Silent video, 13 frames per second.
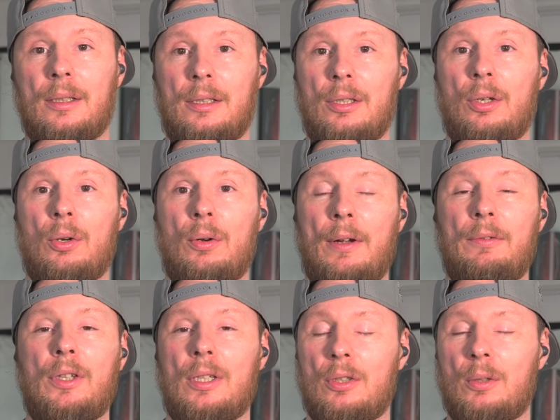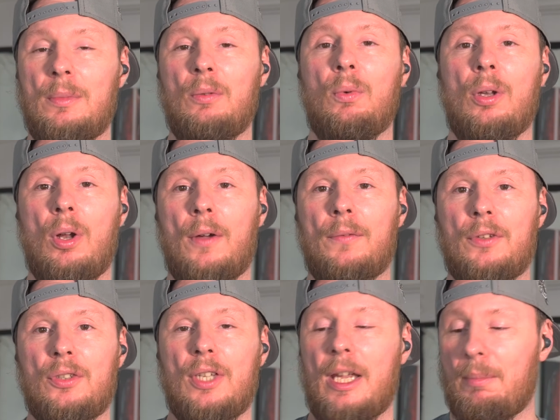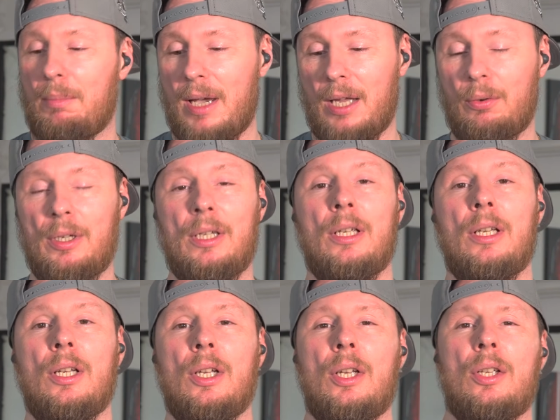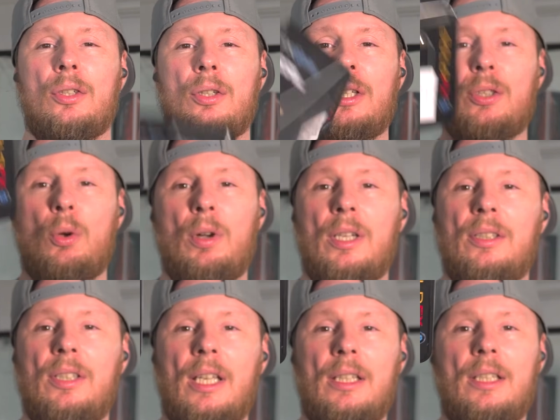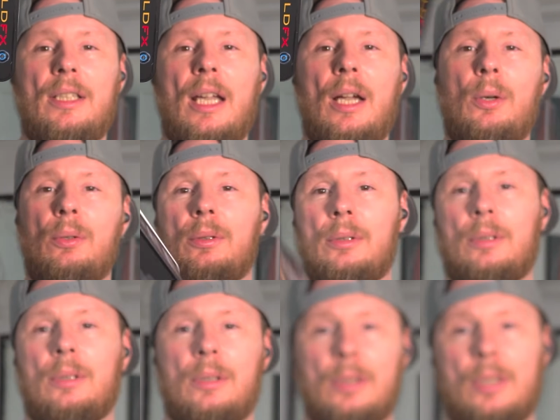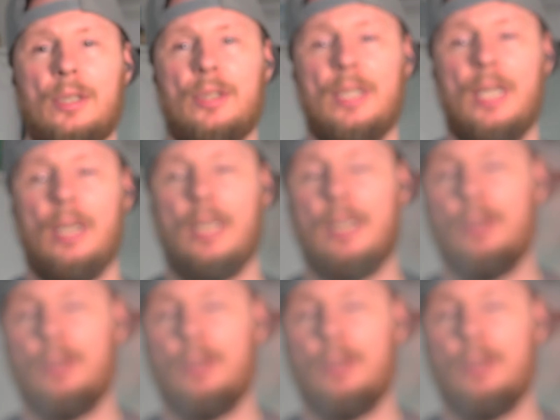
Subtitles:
you know, everything's gonna be run off the same battery. So let's go ahead and take these out, see how they